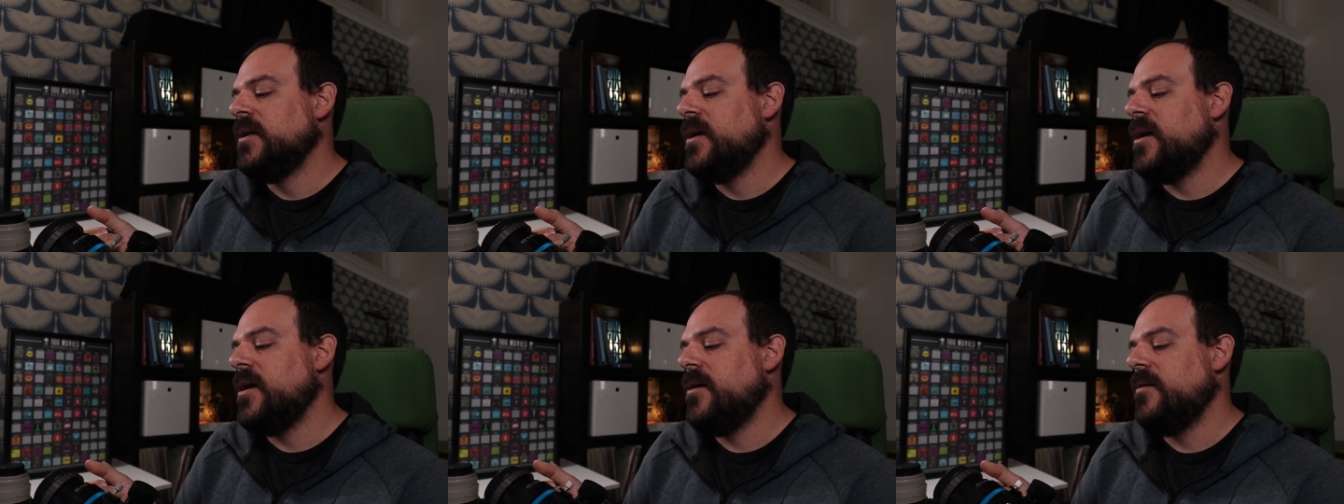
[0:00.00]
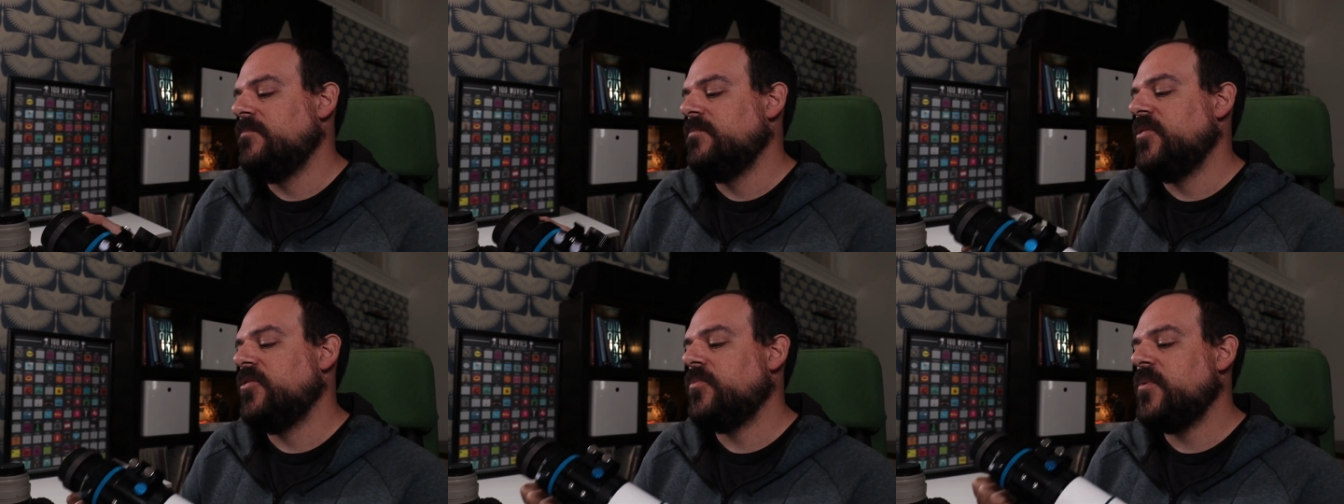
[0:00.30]

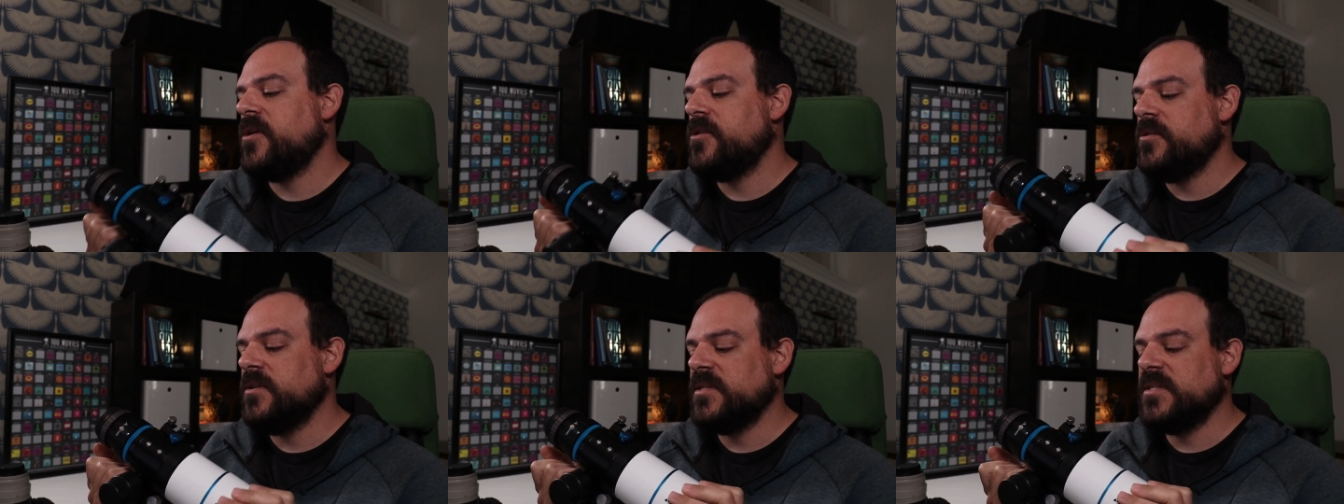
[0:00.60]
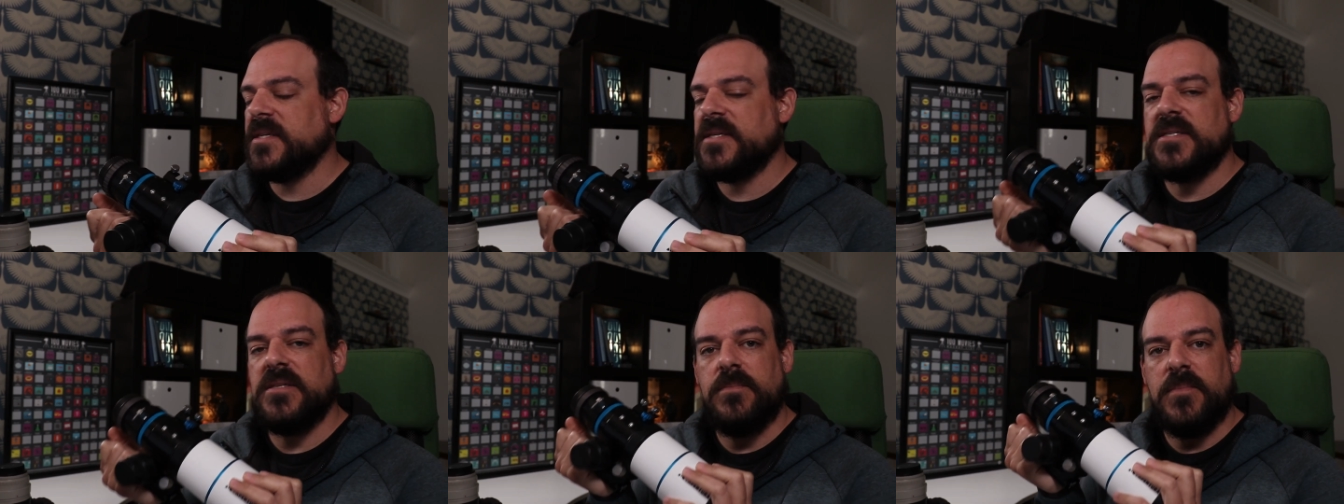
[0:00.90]
um,
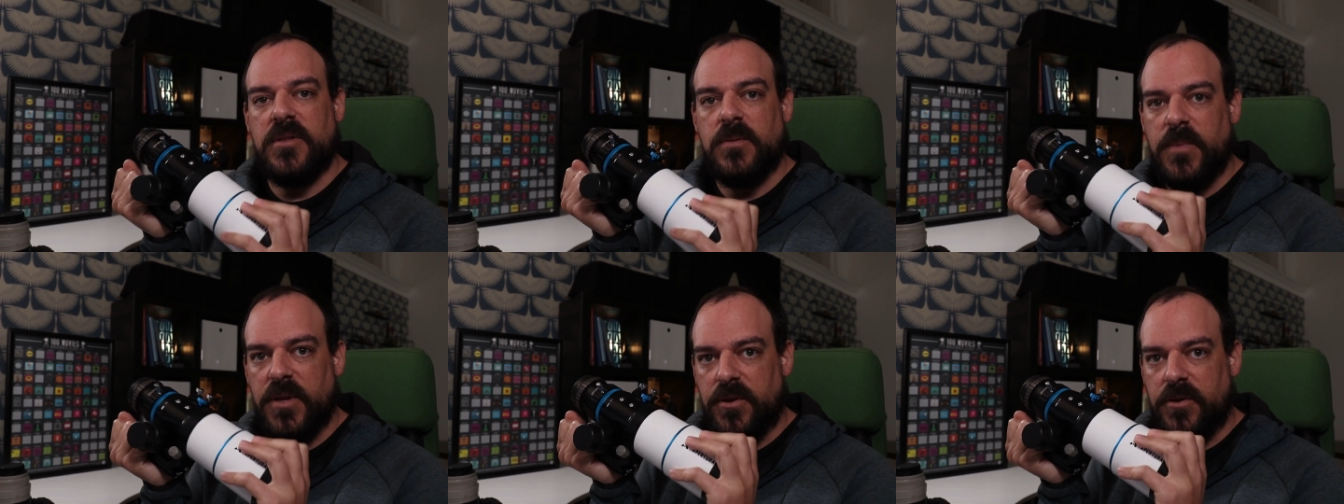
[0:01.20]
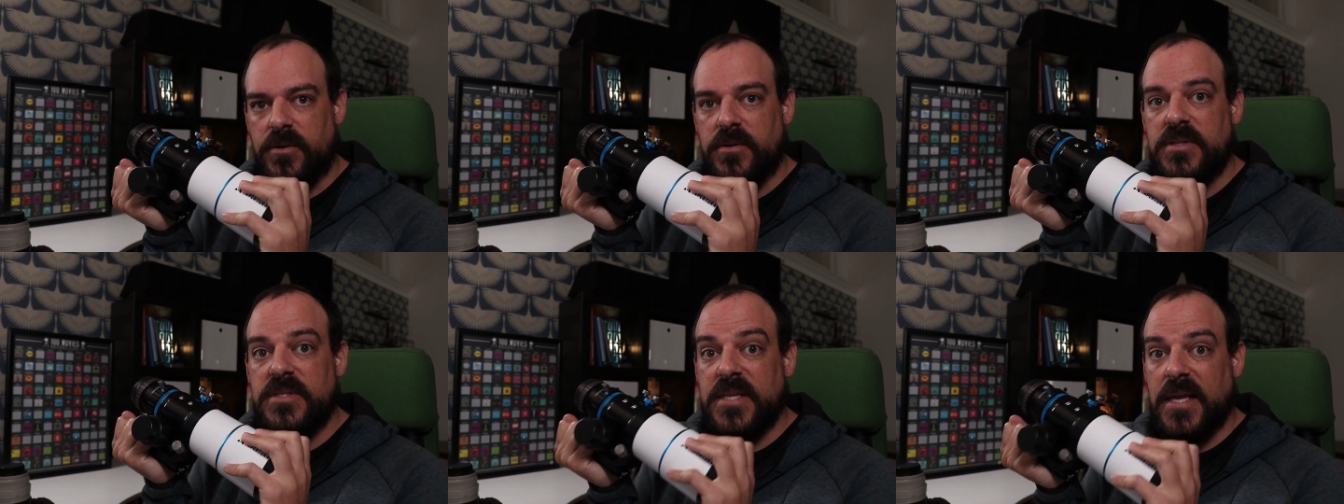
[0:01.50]
360
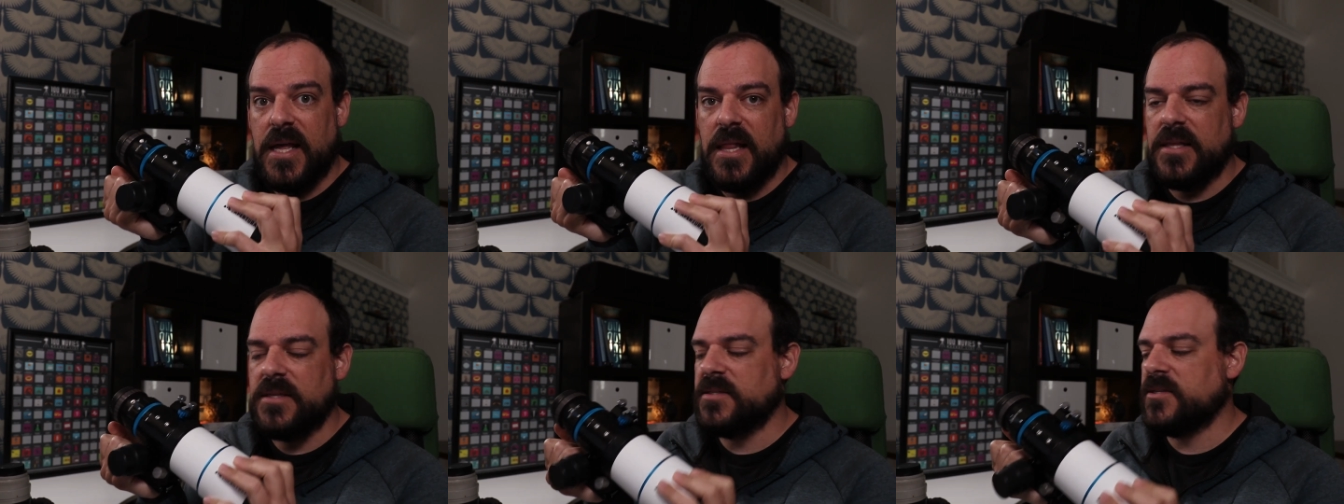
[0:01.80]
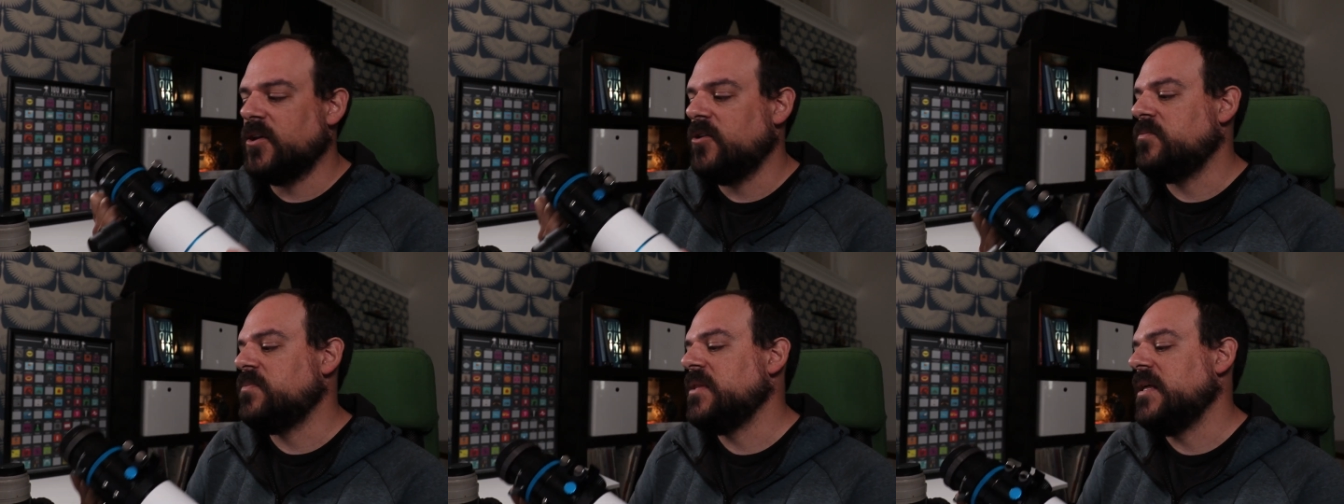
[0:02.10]
millimeter
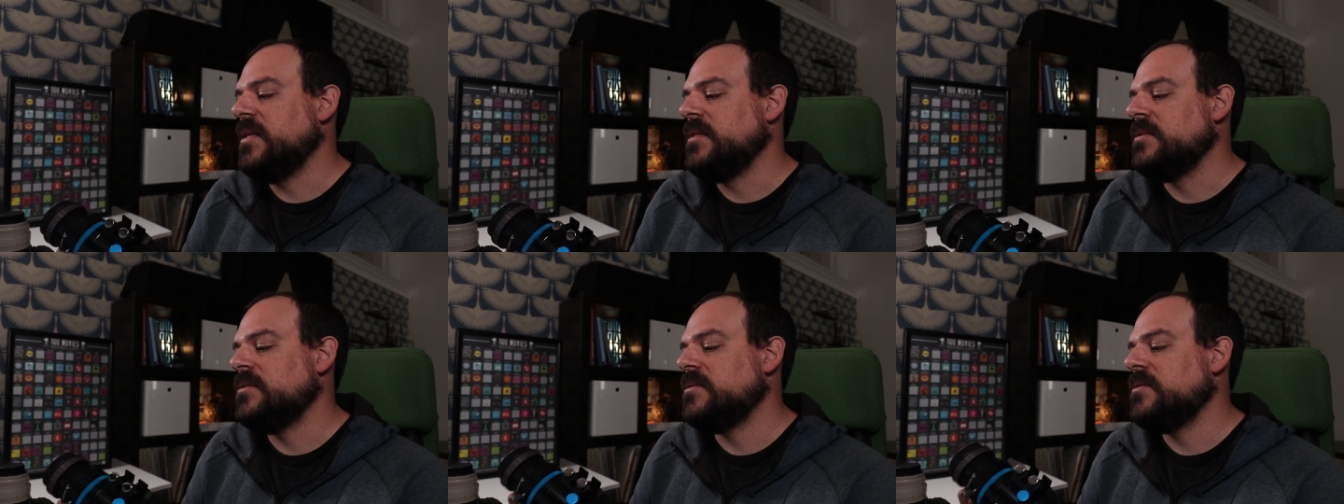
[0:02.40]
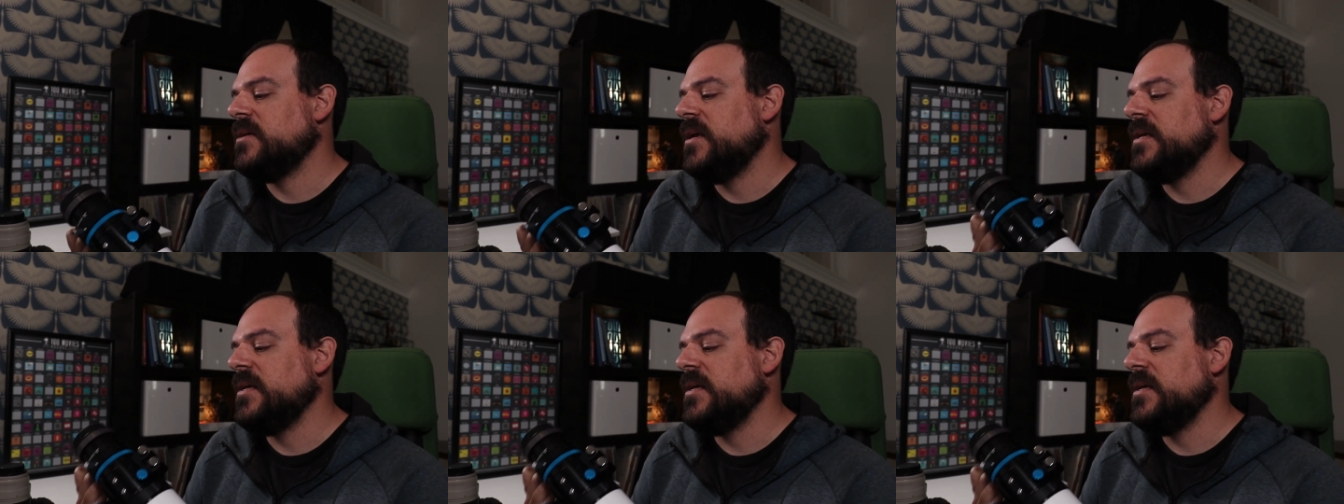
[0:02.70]
telescope lens,